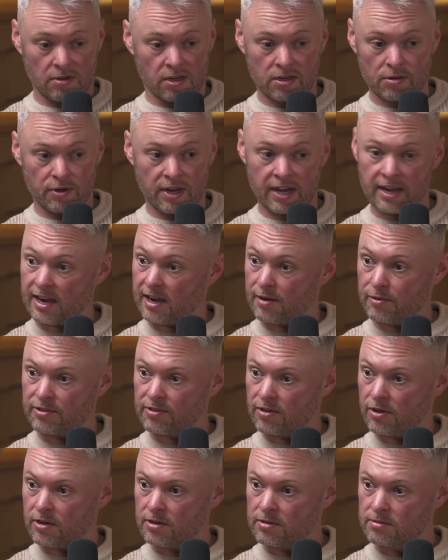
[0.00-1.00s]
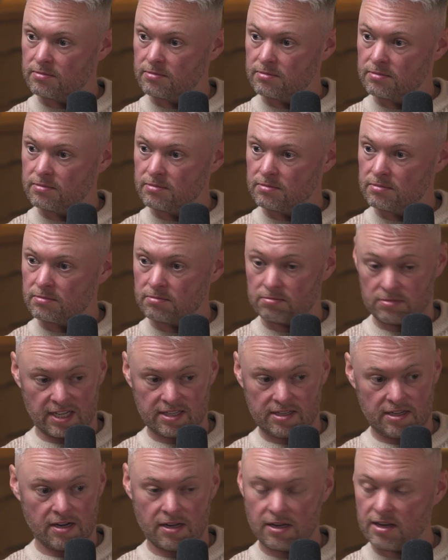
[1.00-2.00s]
I don't want to hang out with this guy.
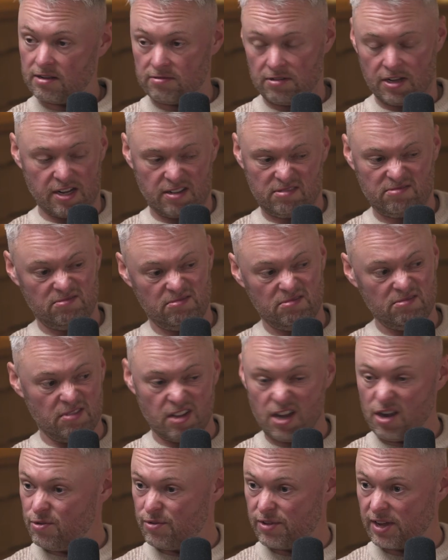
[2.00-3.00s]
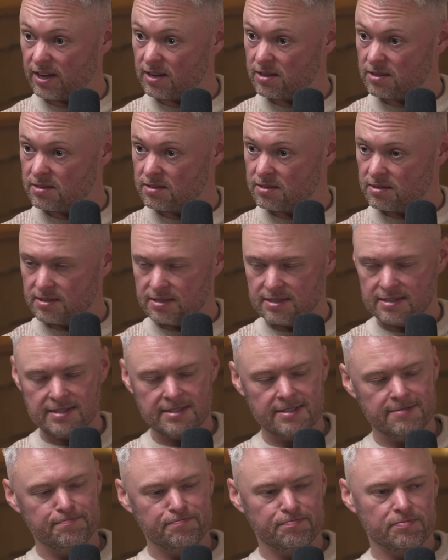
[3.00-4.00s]
That's it. Like, no, thanks.
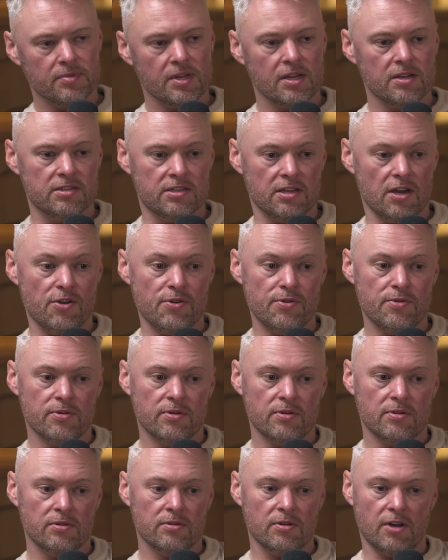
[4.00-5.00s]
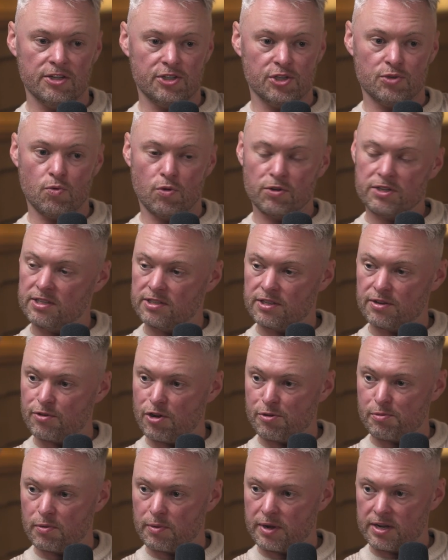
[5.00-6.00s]
So I just walked into the
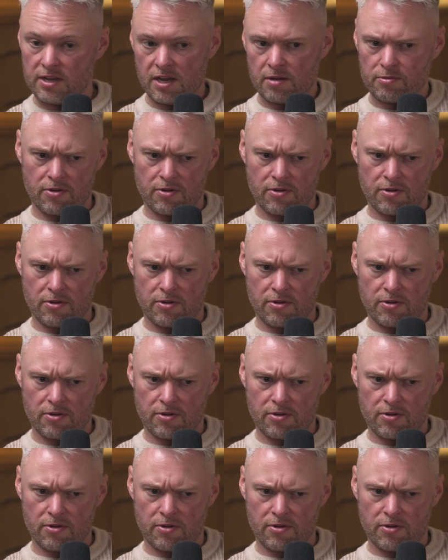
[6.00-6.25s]
room and went, yeah, I'm